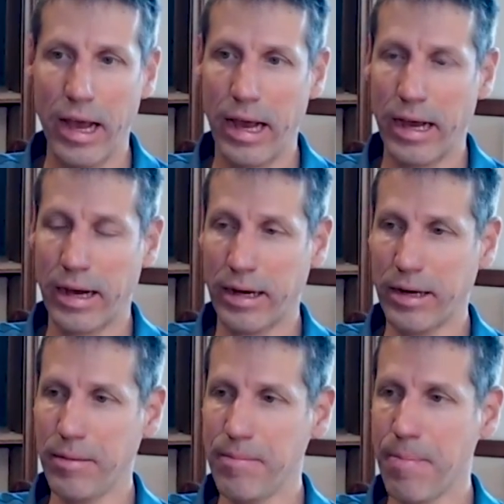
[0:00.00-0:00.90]

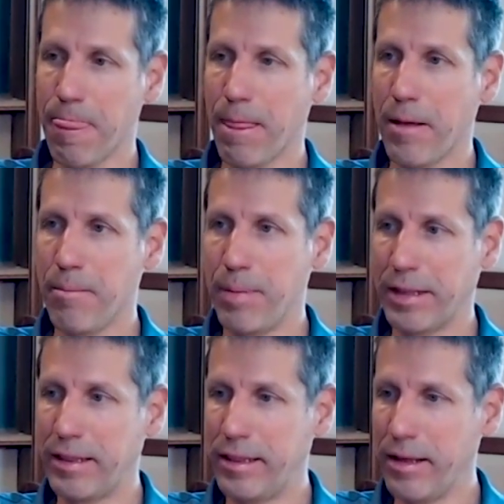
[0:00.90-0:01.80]

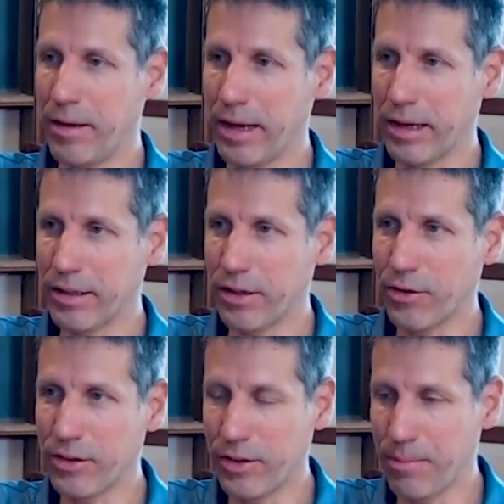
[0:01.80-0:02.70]
But
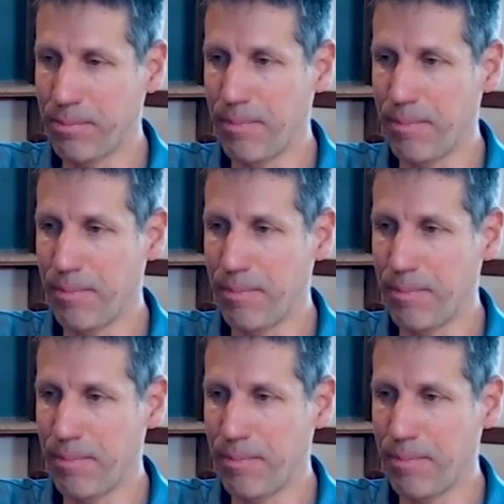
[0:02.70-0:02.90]
the